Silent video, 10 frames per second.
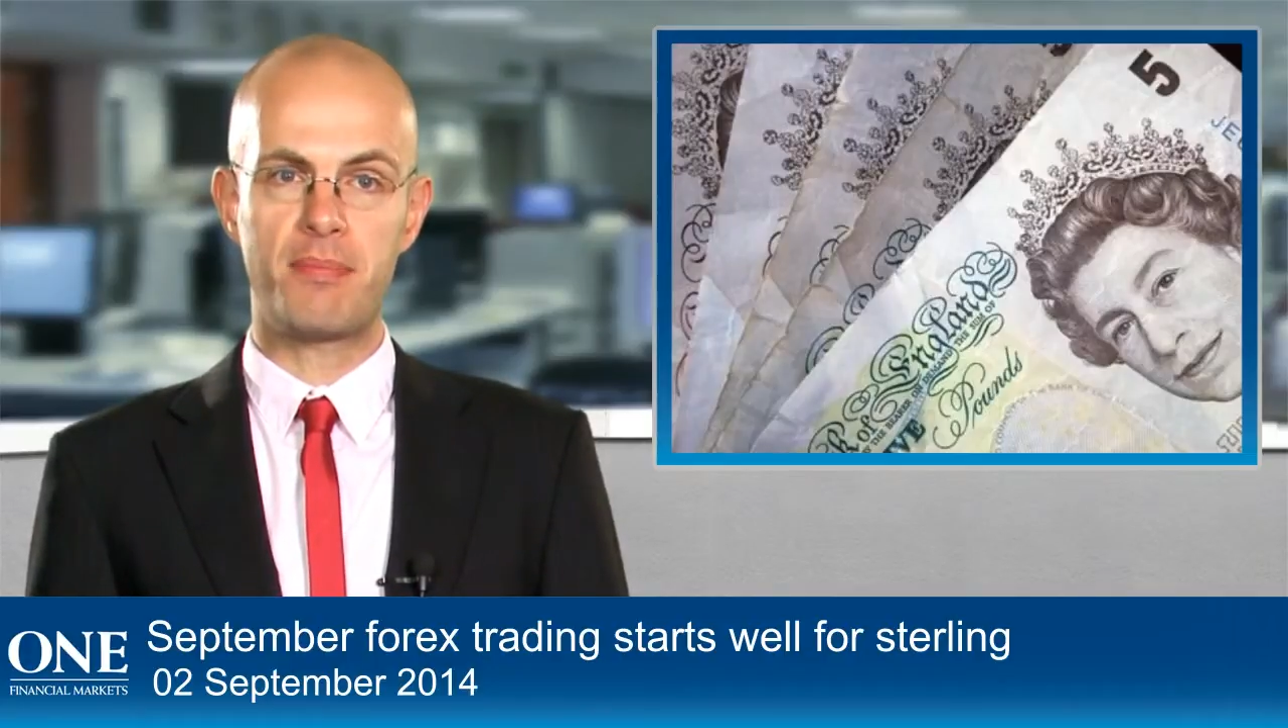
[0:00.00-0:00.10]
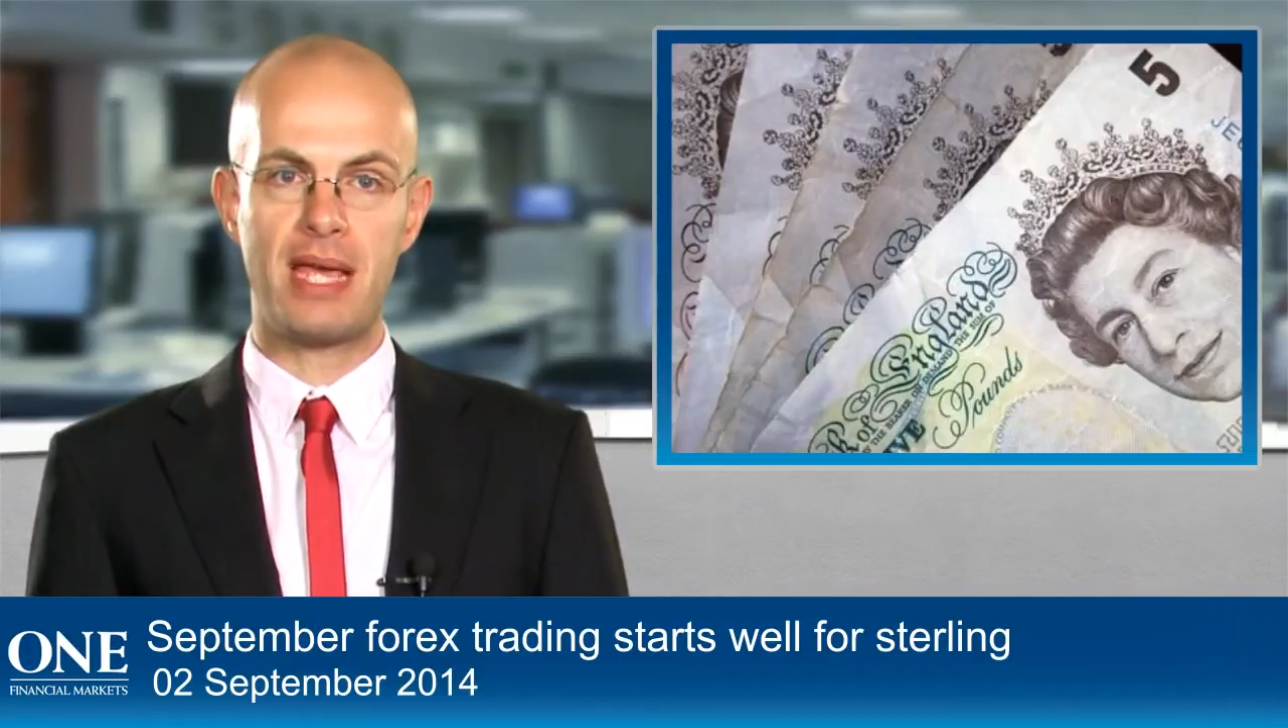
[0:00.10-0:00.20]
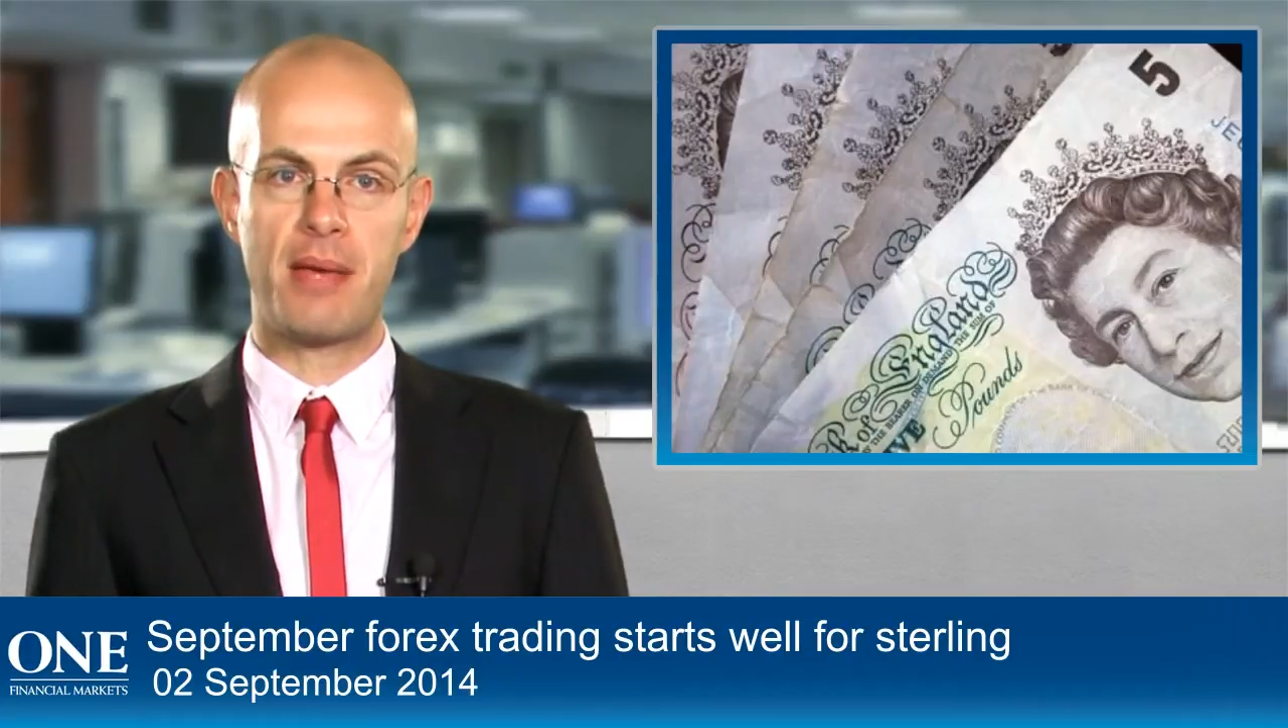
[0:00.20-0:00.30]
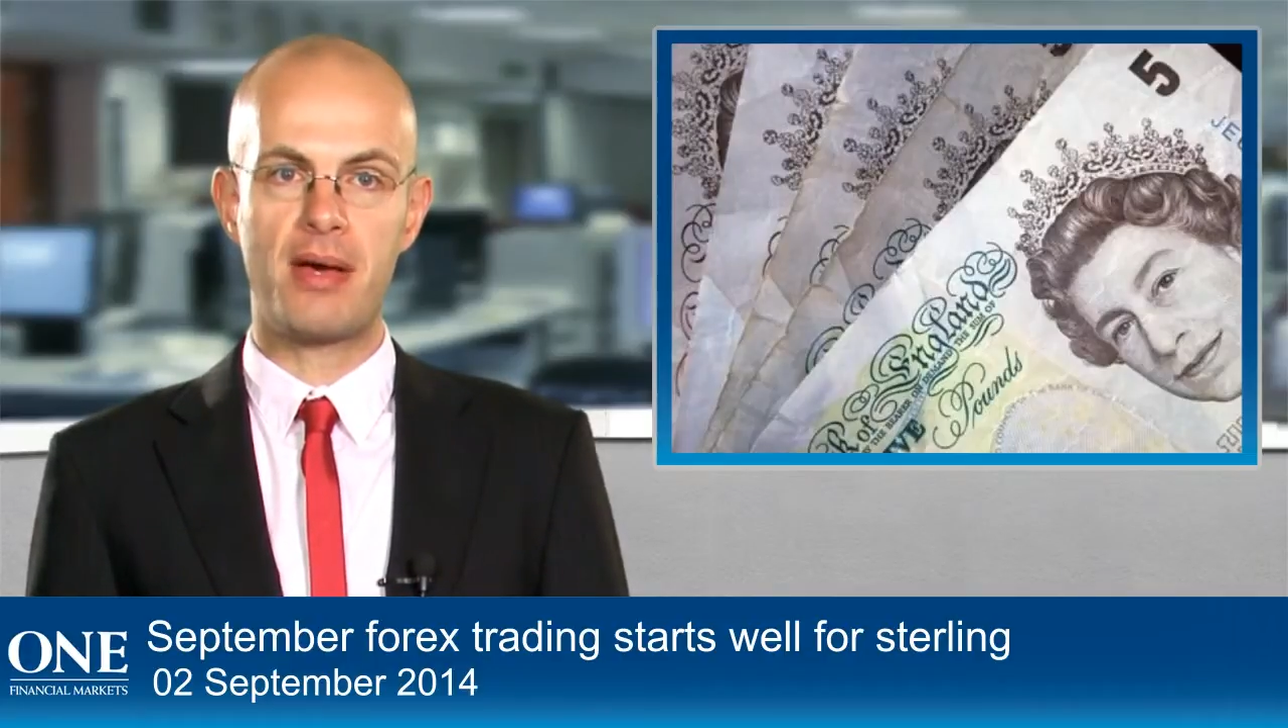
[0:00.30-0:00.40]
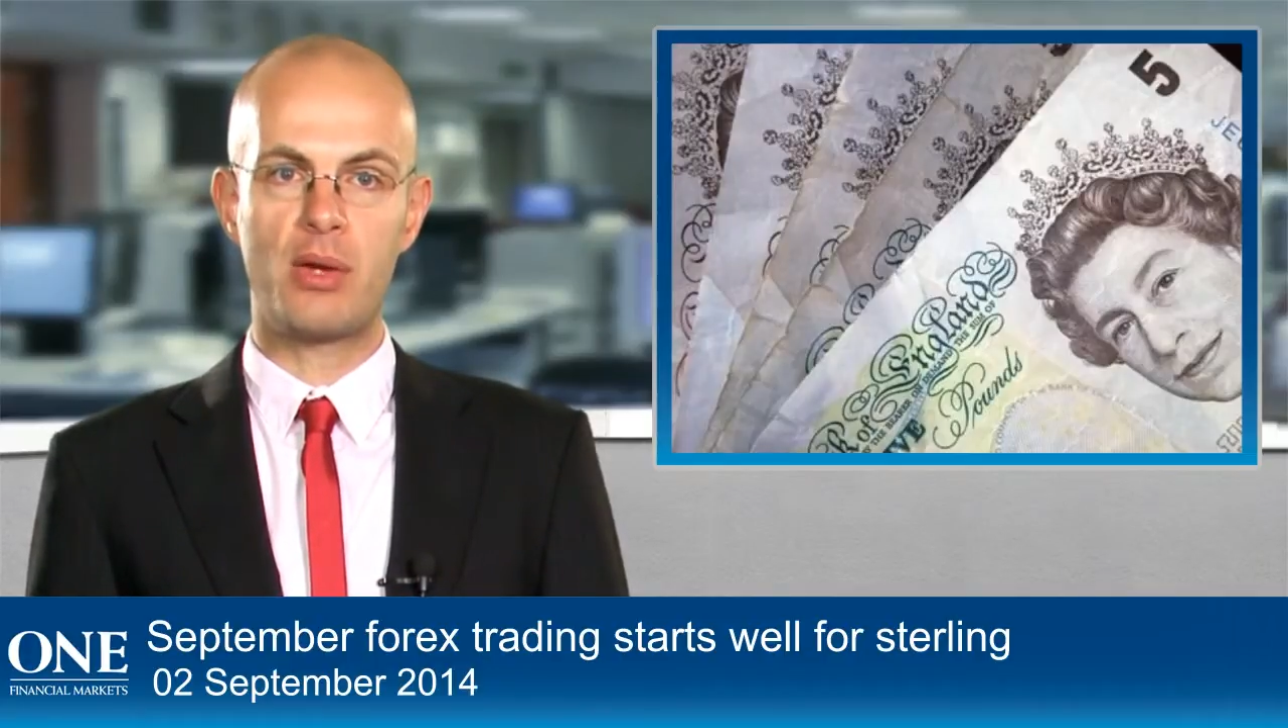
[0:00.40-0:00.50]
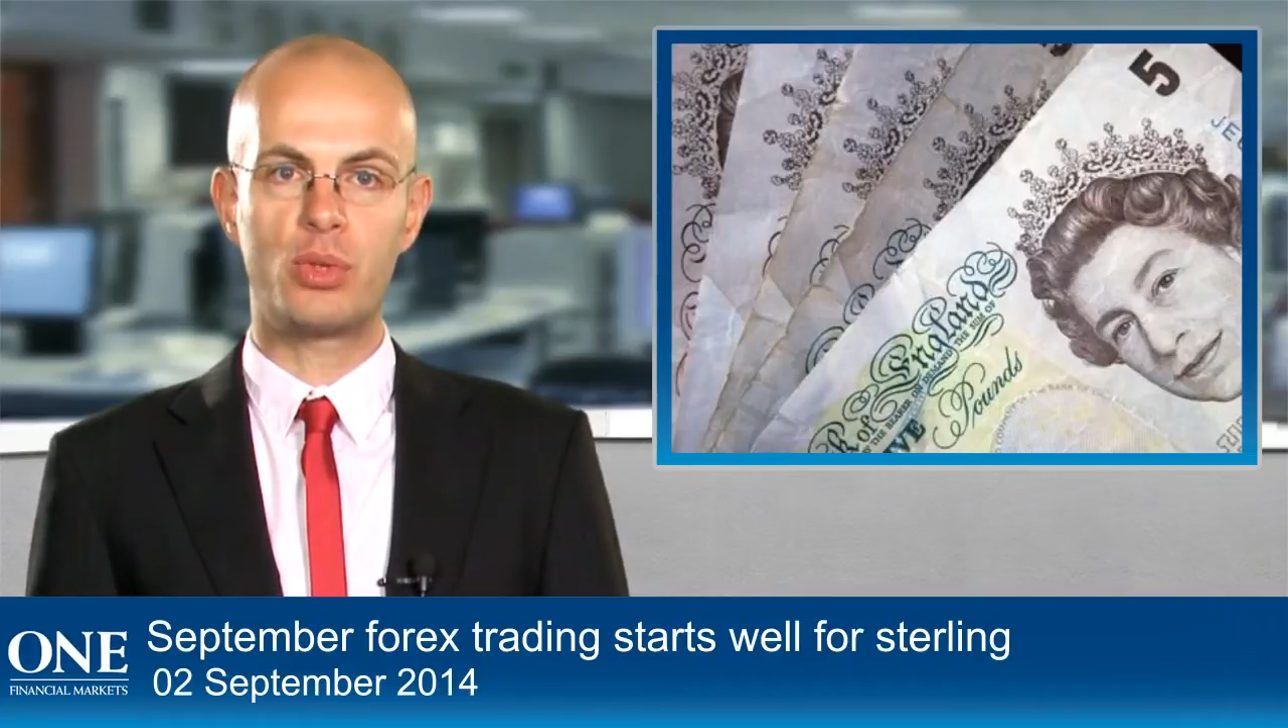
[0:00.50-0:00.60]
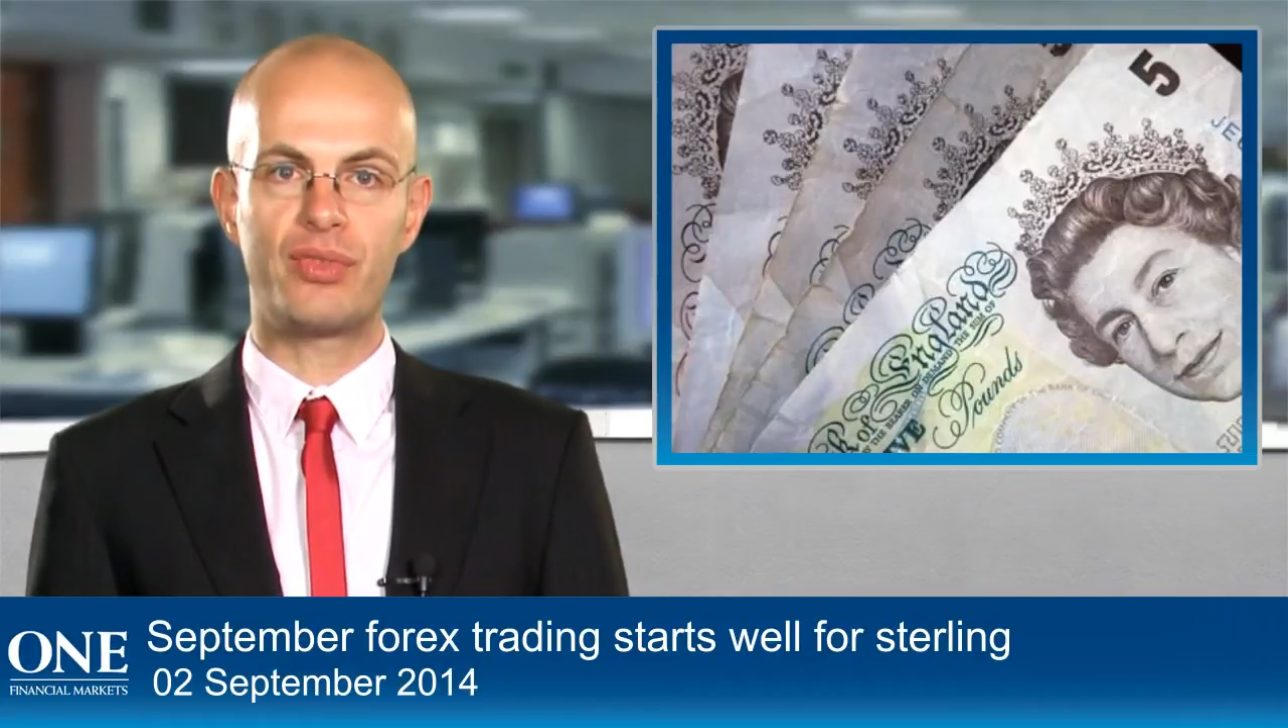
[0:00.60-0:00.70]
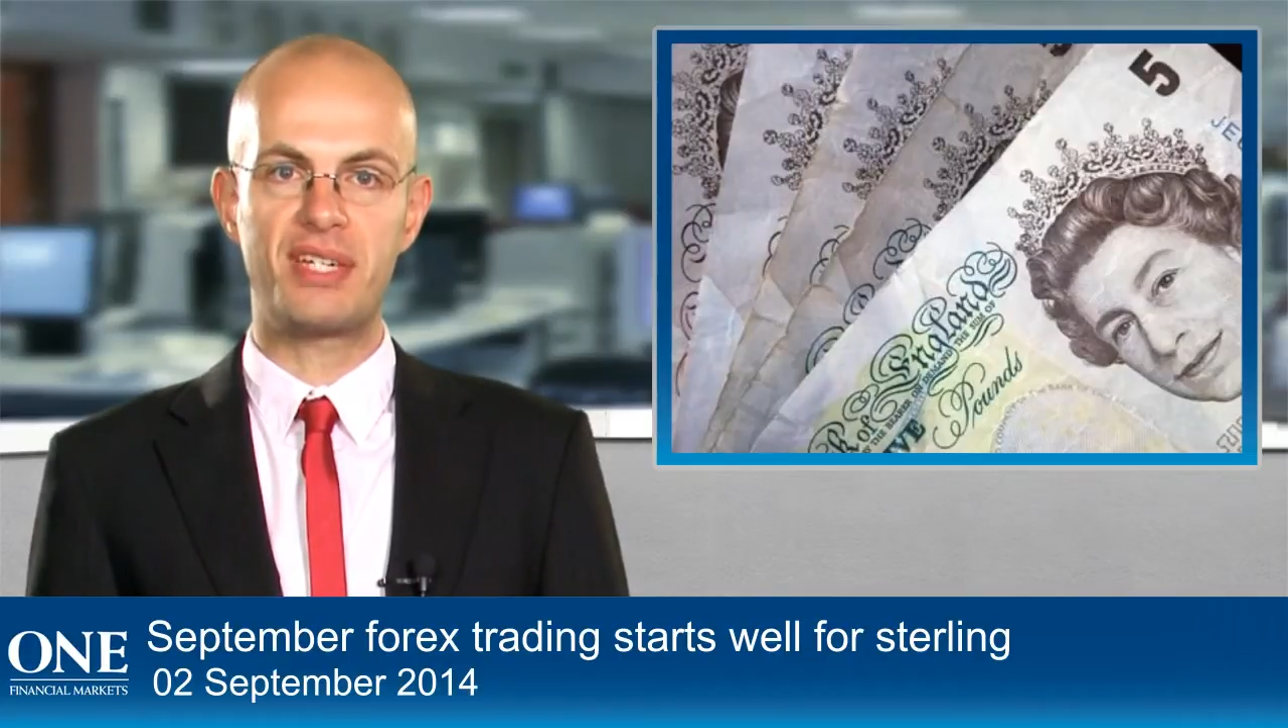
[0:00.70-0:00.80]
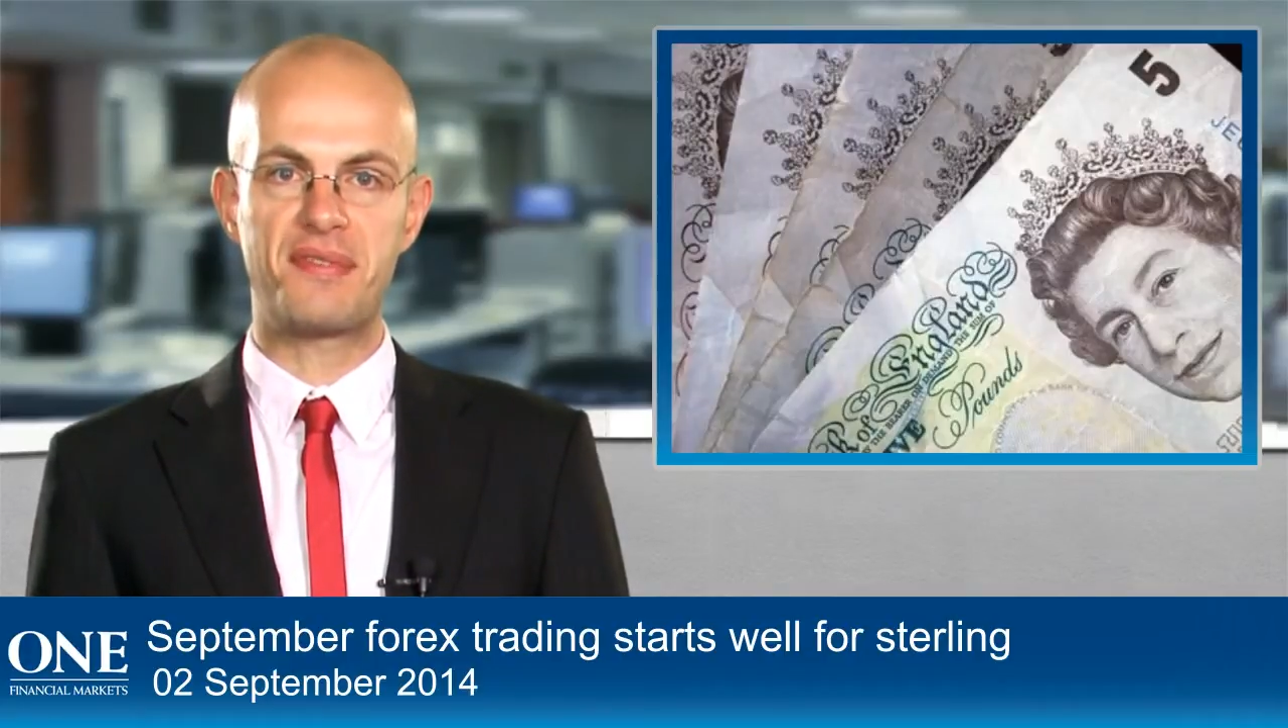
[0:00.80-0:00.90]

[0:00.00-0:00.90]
PMI would reach